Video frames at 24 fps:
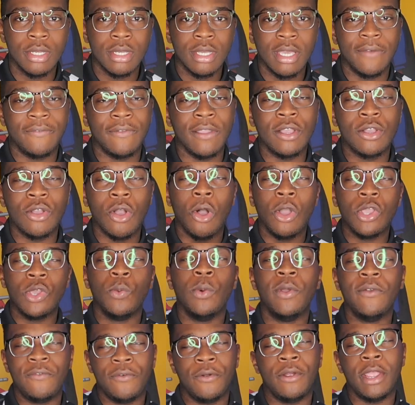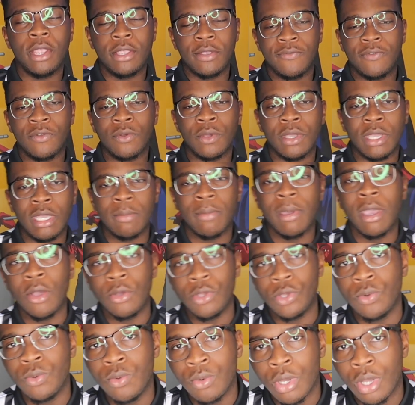If they call you in for an interview or email
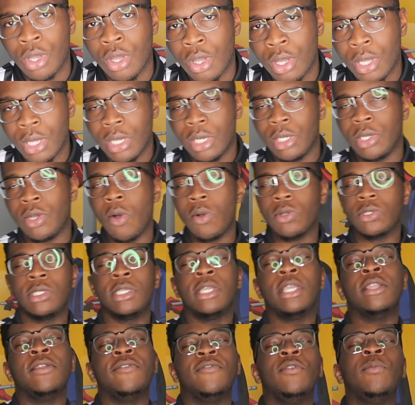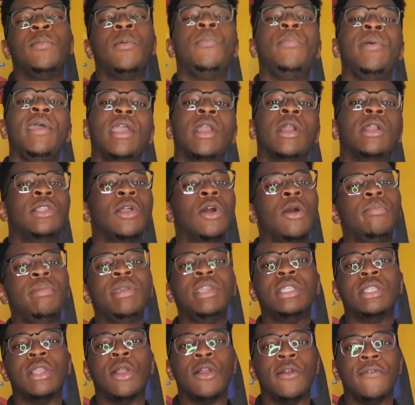you, go to the interview prepared. Don't
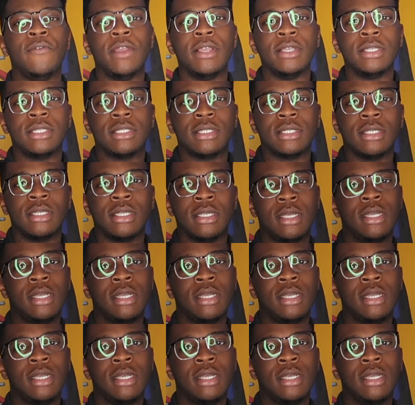be nervous.